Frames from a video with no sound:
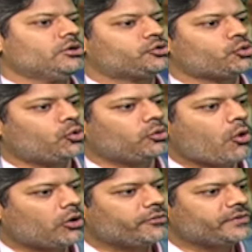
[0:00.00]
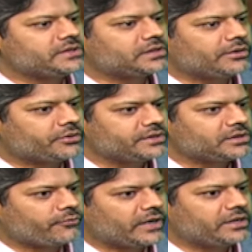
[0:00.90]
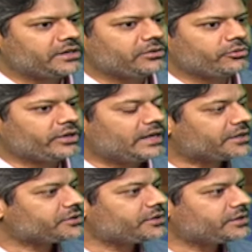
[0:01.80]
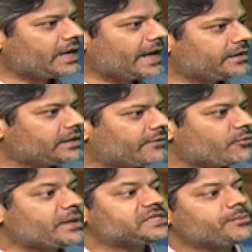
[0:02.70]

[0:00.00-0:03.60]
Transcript: So all of these countries are very reluctant and have a